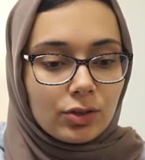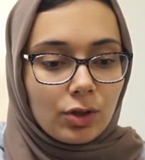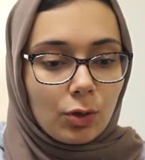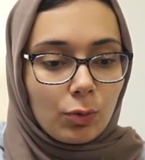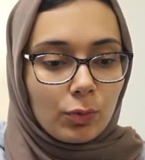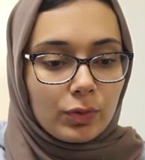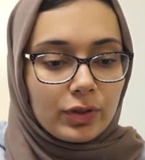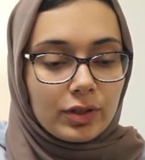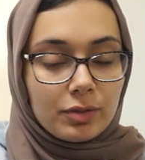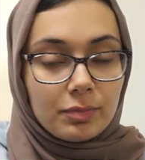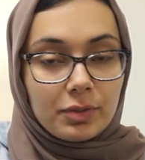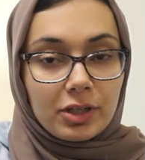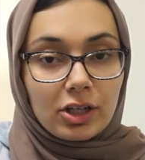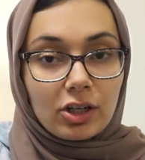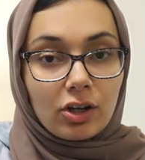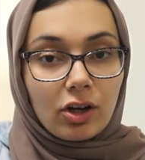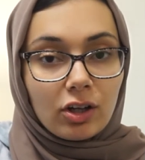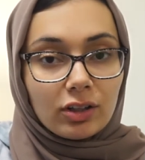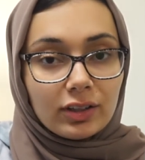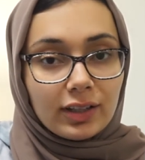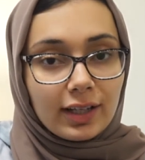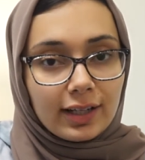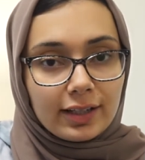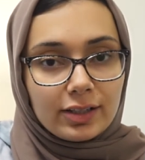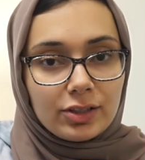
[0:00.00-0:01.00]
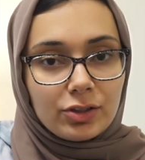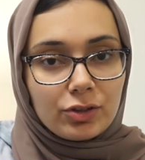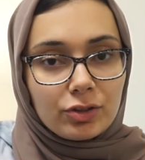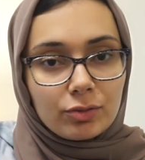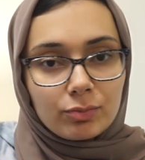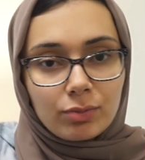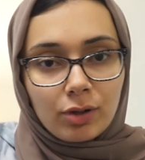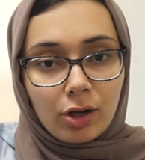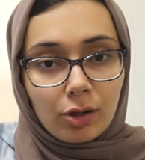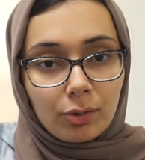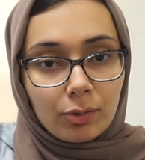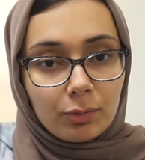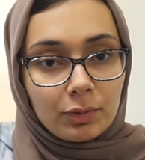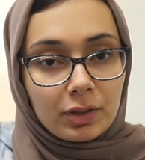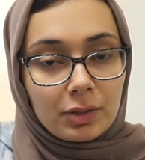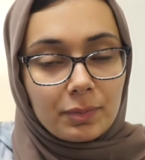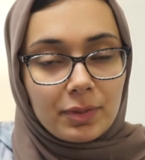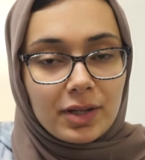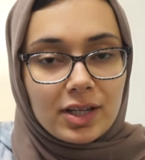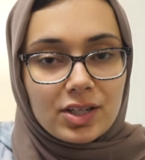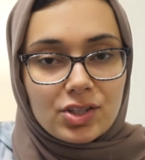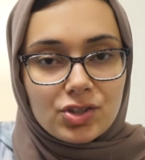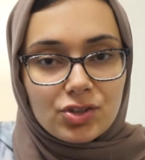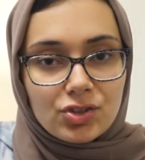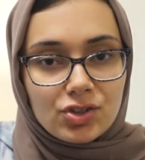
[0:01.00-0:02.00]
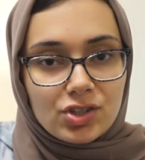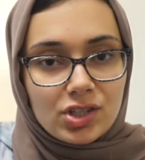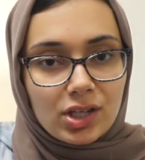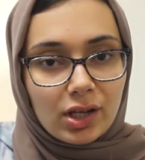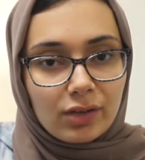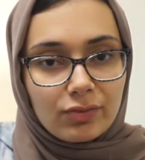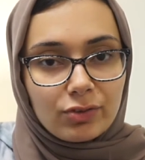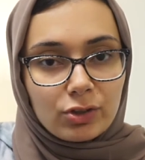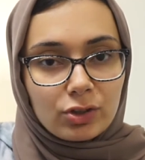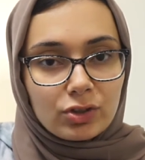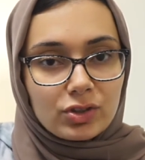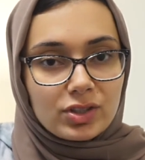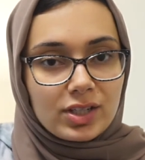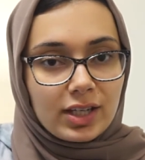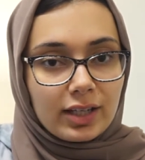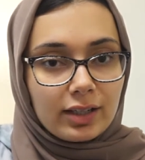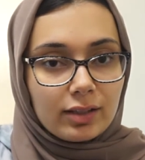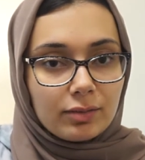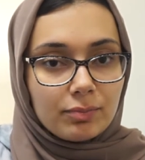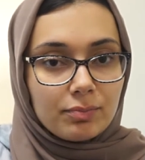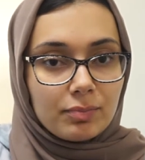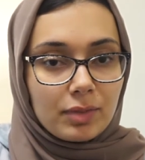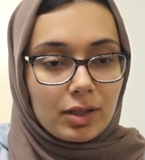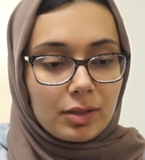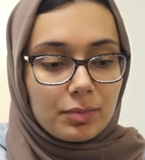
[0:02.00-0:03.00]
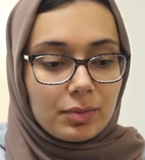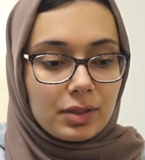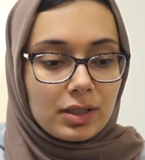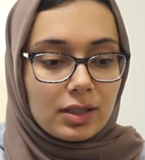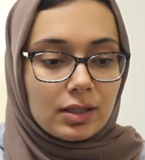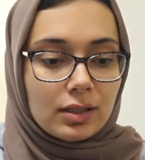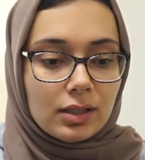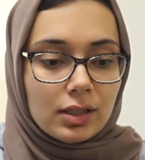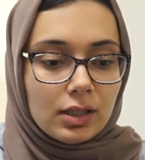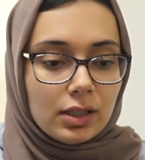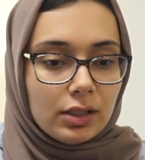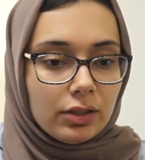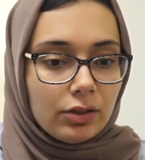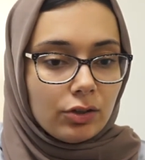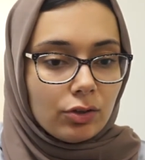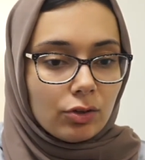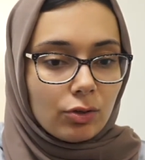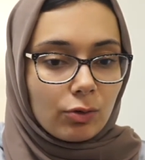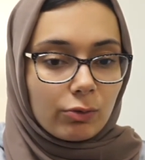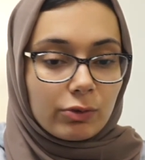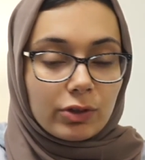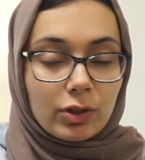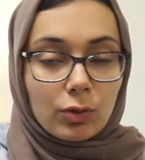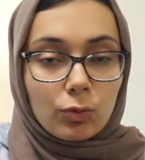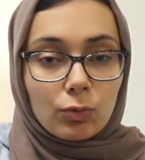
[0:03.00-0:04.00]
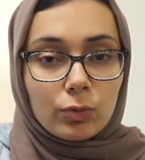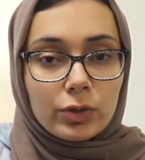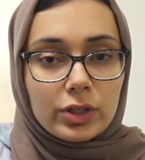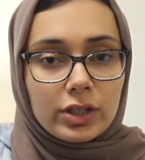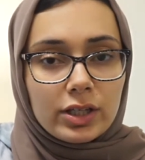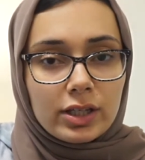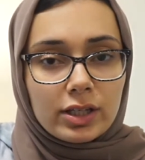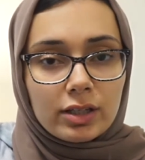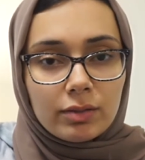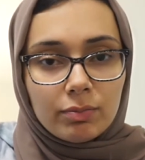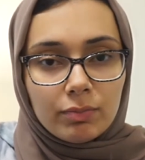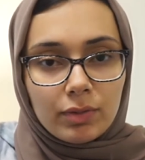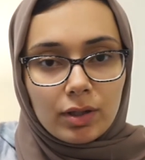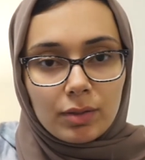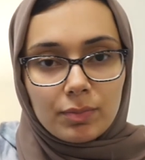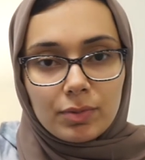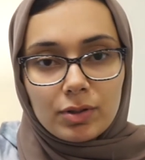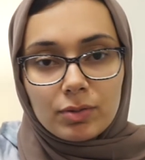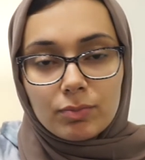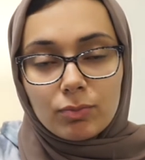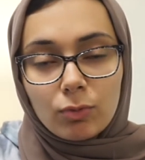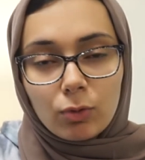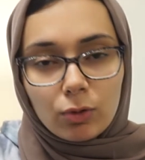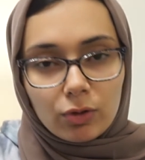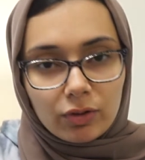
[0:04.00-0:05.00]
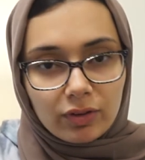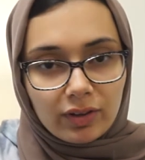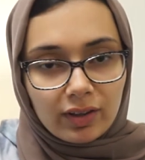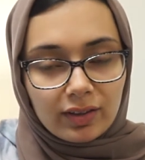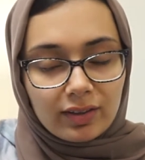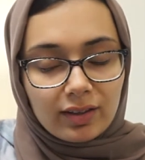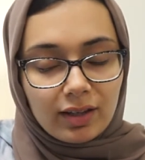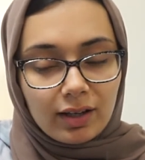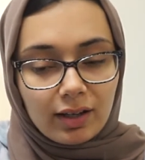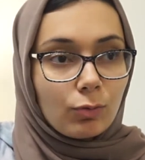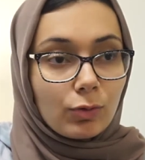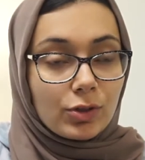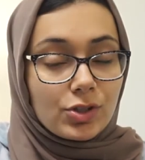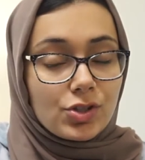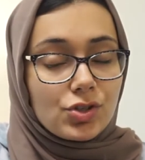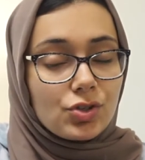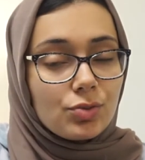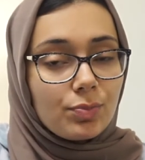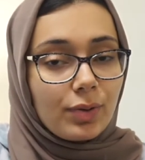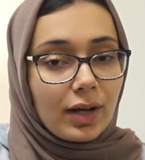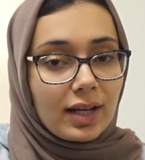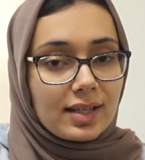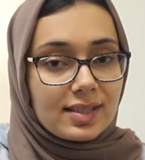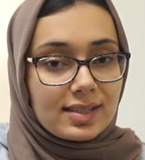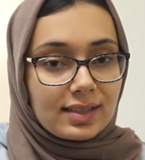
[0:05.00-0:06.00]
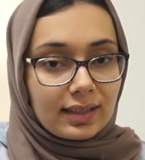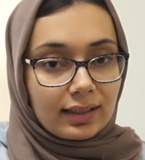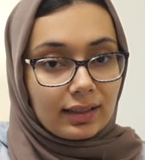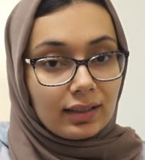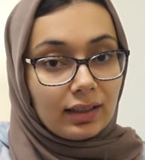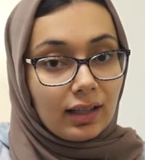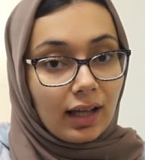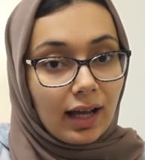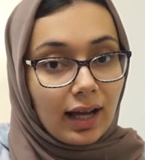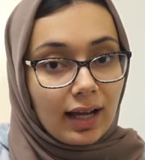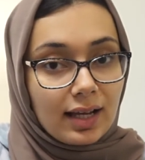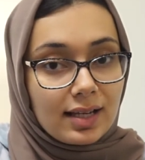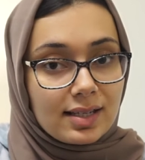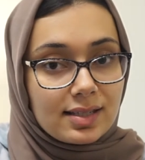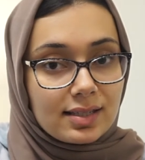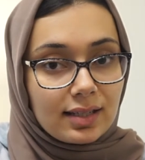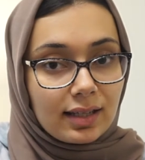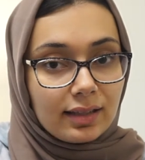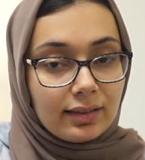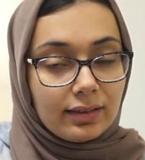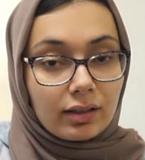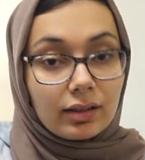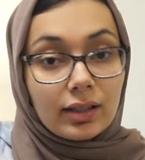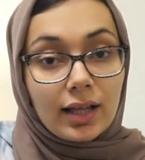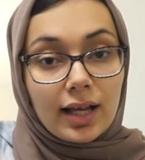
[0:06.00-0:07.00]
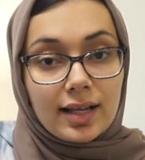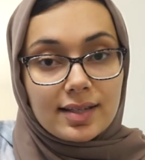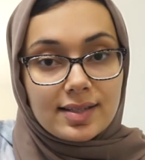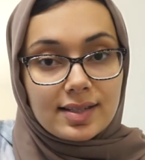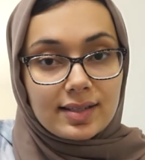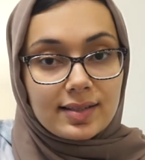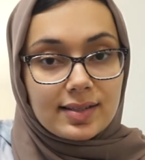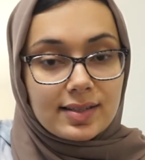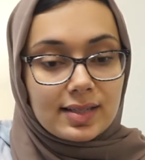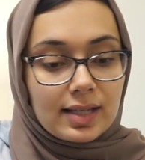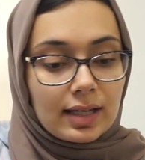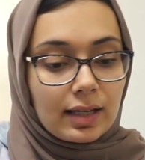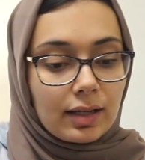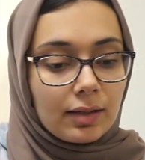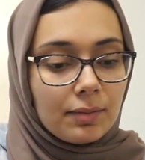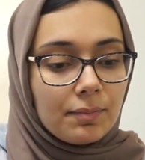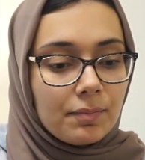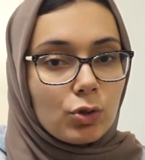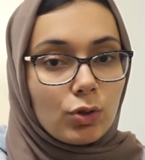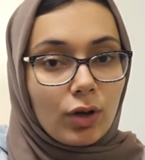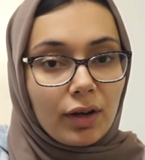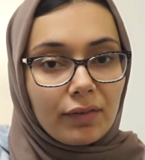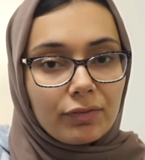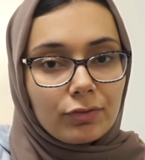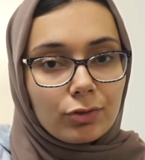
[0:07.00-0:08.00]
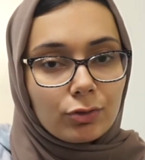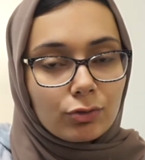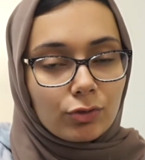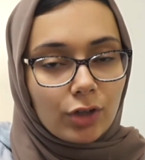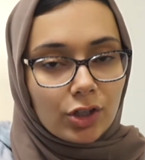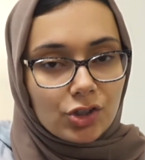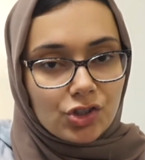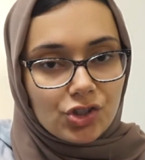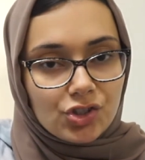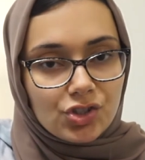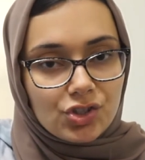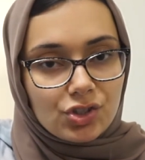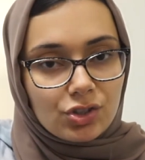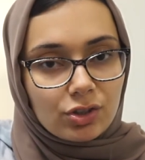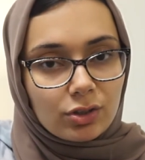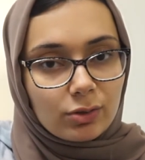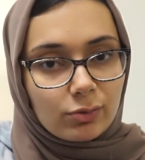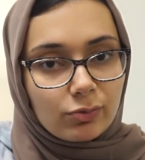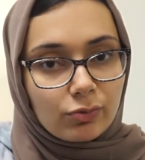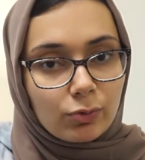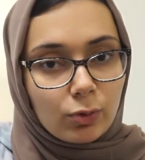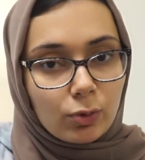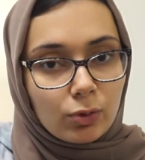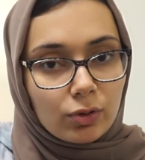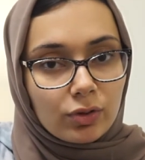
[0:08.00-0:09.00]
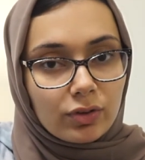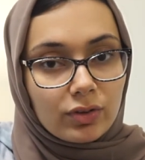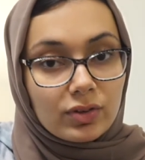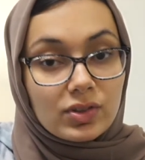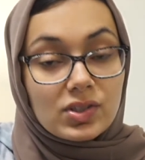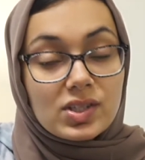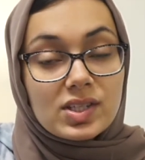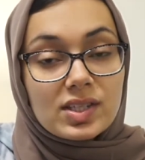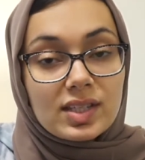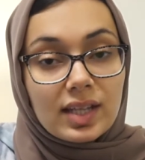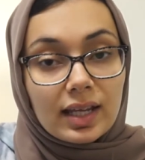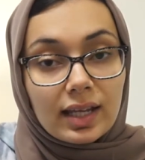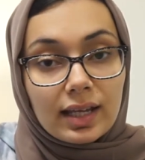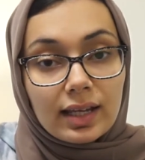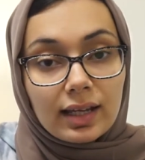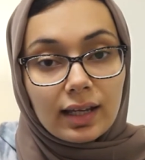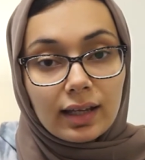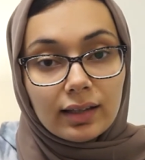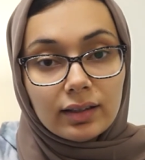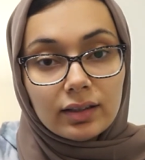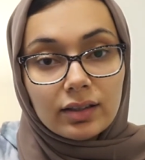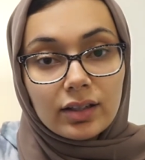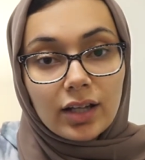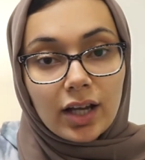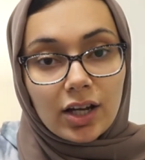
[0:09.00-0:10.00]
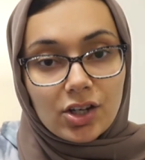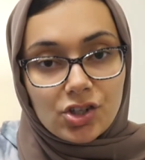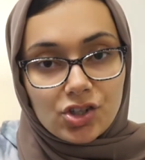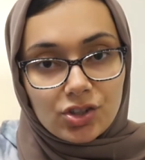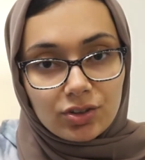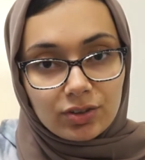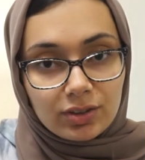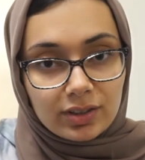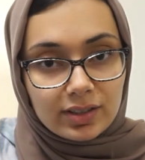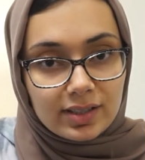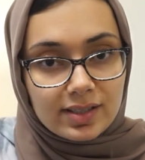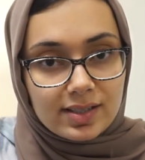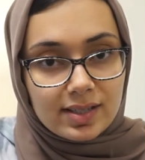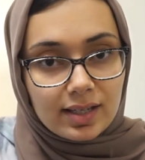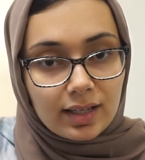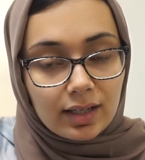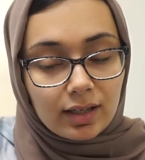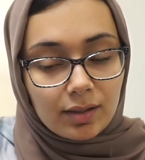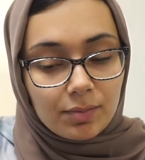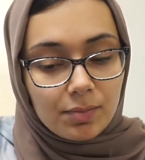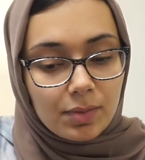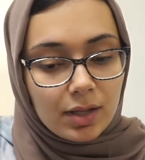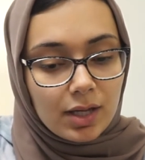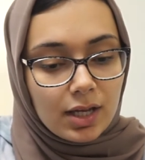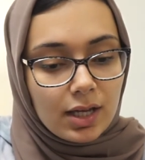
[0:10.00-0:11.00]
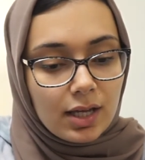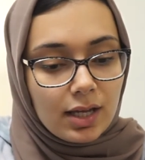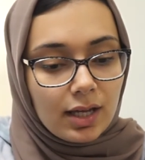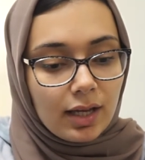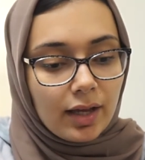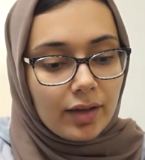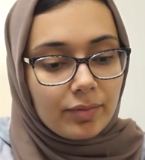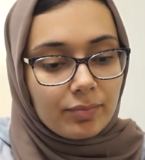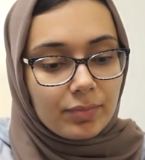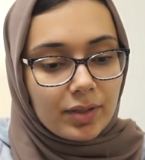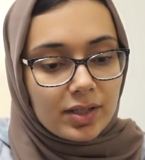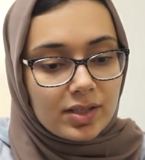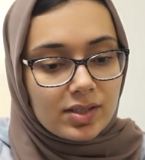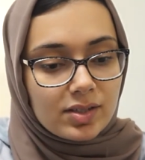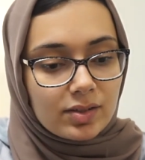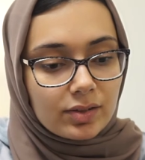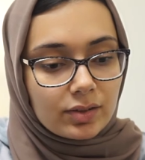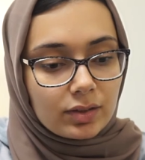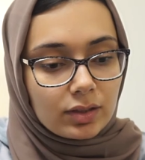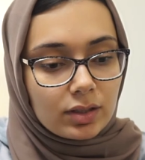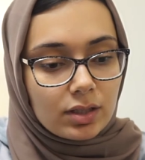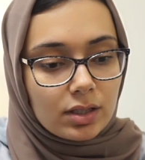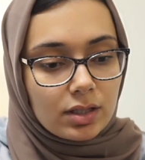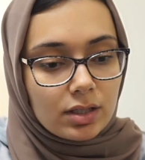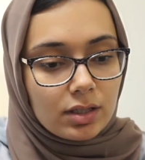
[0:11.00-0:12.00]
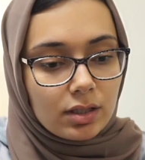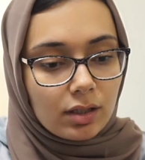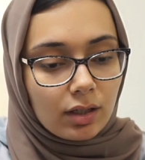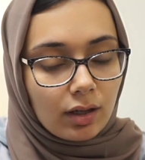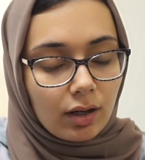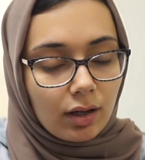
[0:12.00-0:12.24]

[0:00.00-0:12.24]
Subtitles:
With it being online, you can probably pace yourself. You could take it maybe, in a week, maybe more than that. Once you pass the class and the class exam, you have to register for the state and the national exam. And basically,